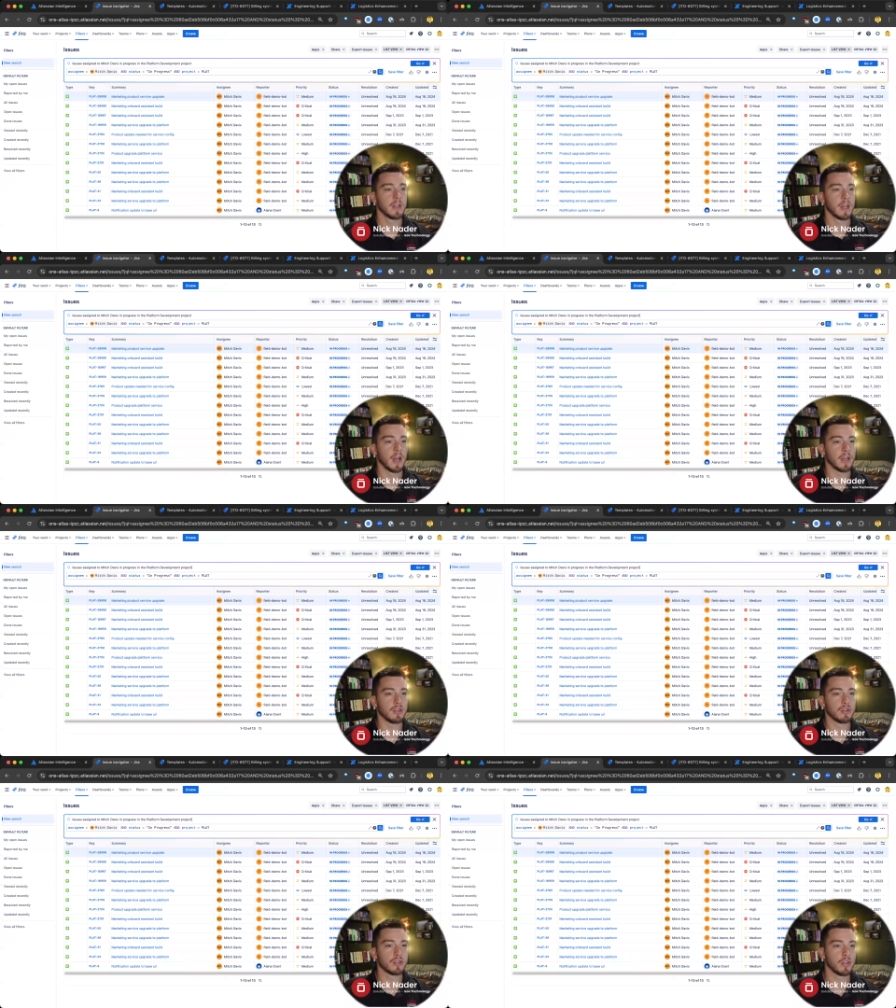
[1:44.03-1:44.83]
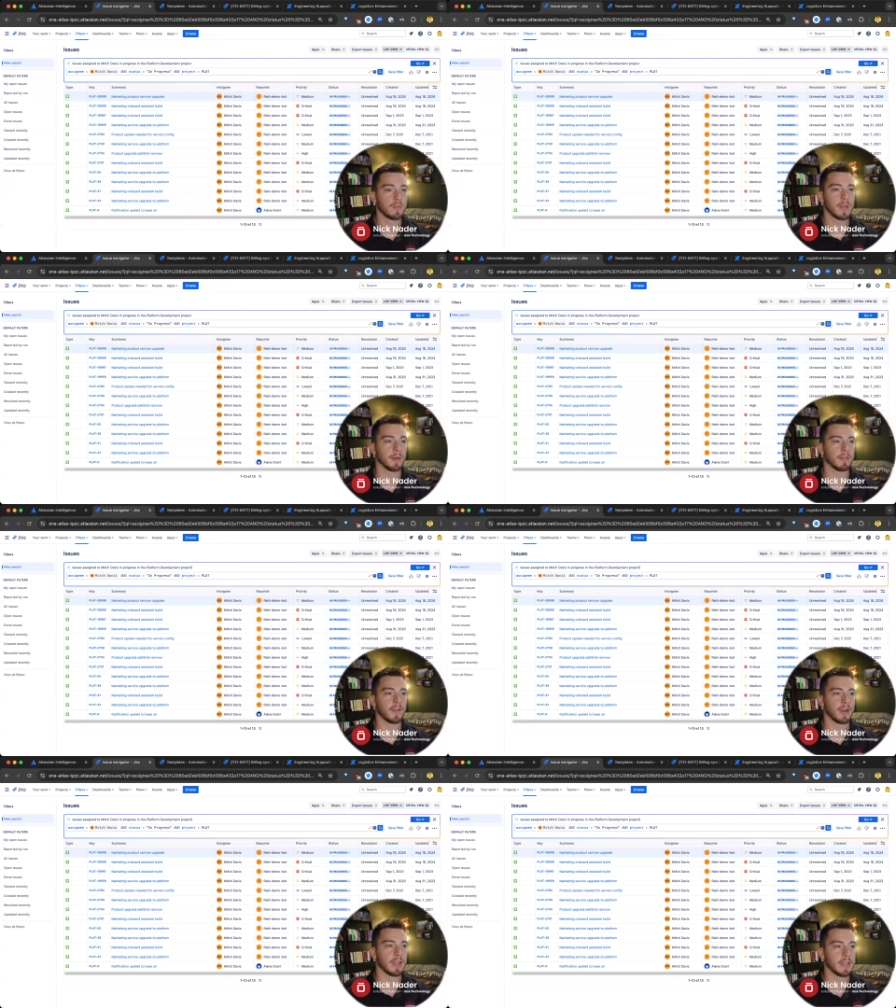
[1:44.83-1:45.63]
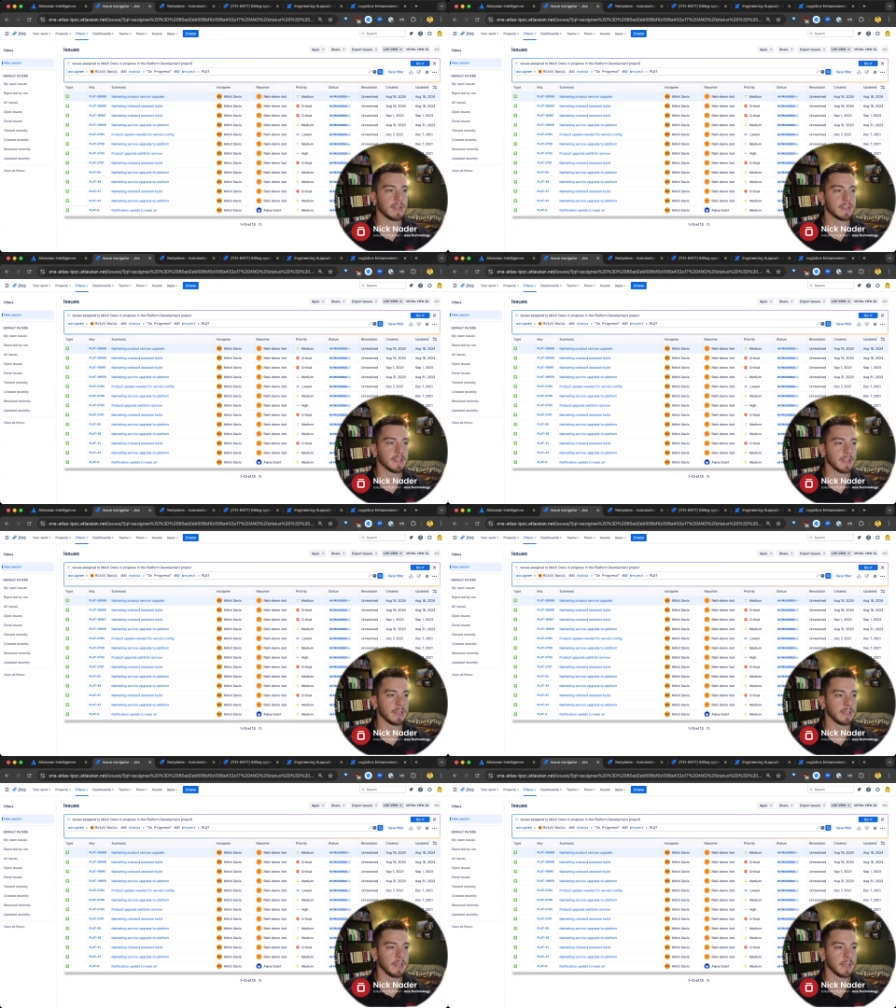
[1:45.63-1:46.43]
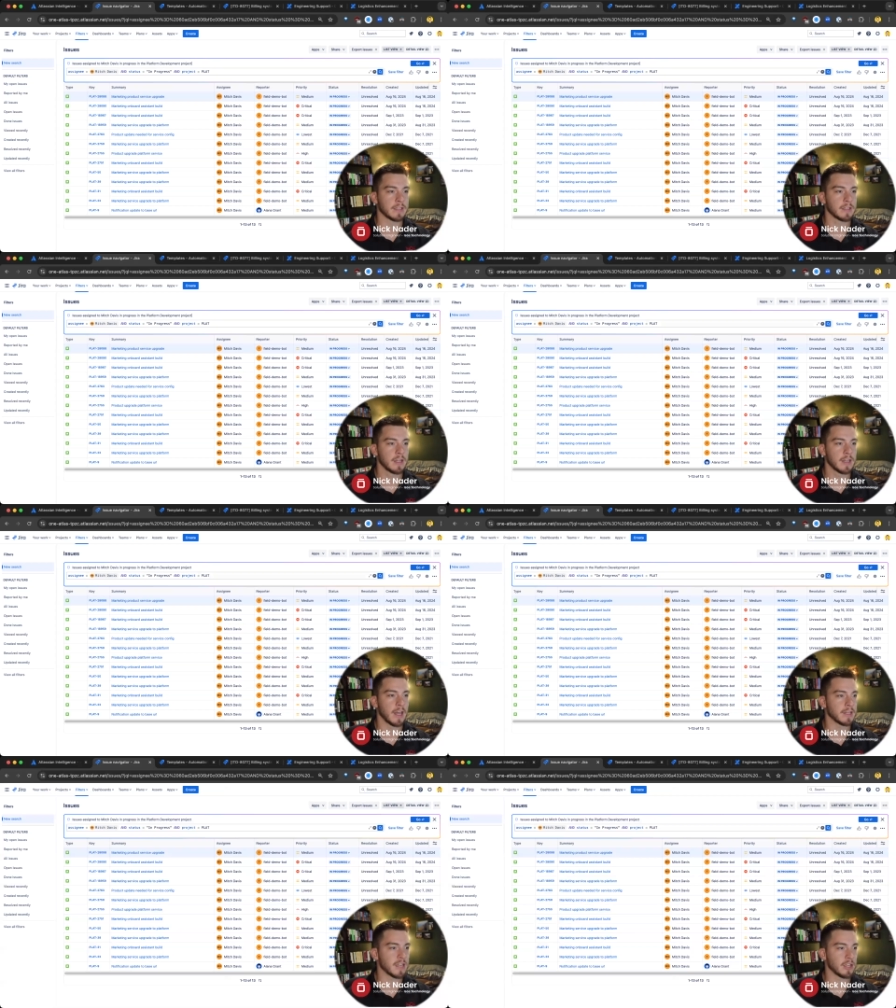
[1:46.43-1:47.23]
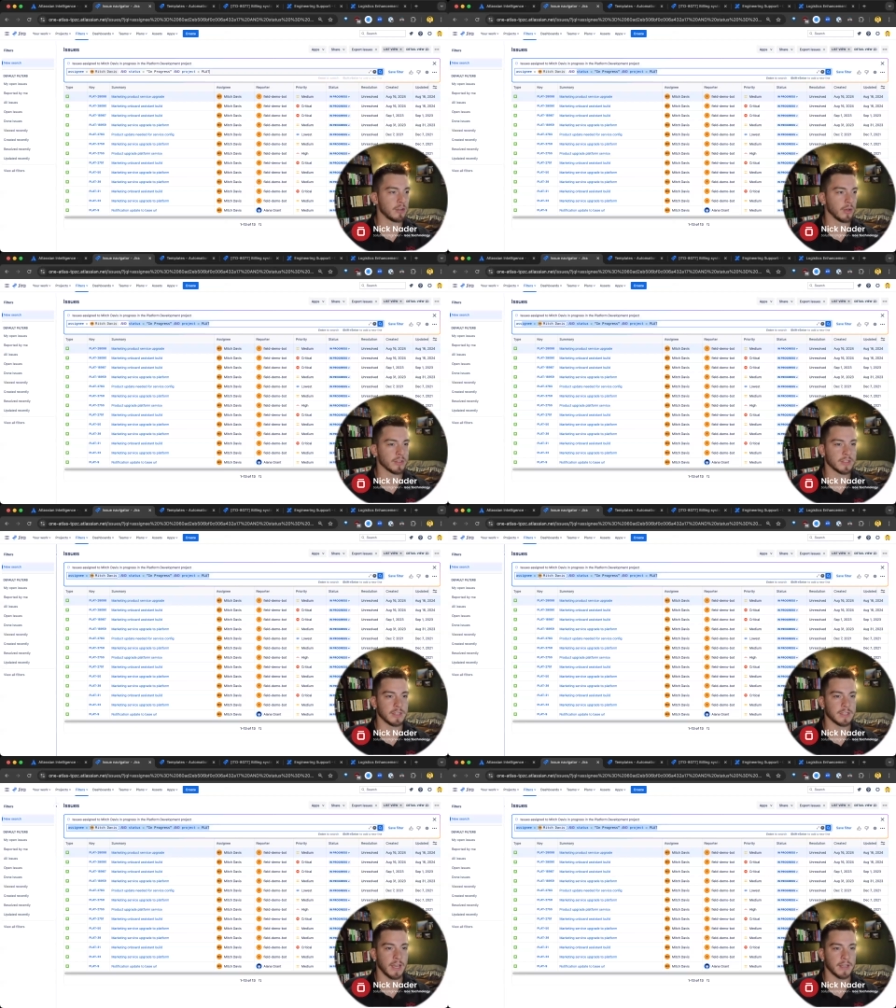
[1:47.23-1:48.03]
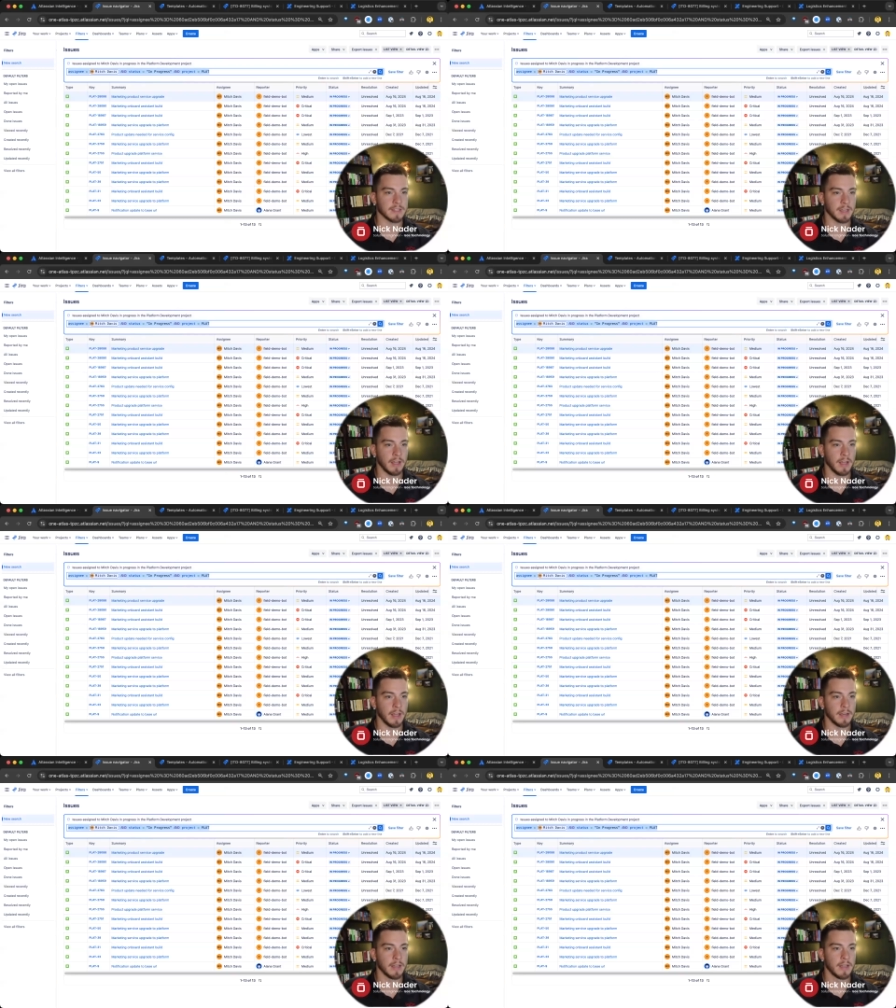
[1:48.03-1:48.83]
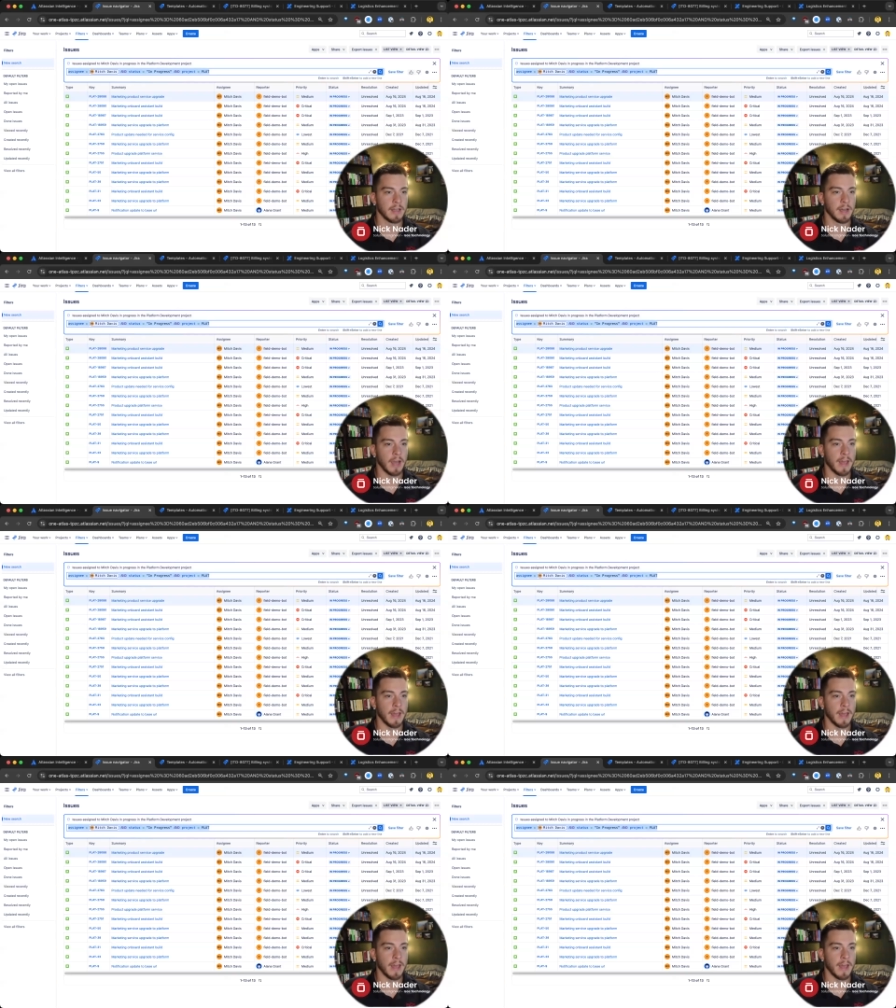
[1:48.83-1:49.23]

uh, you should be able to very easily get that JQL syntax line uh,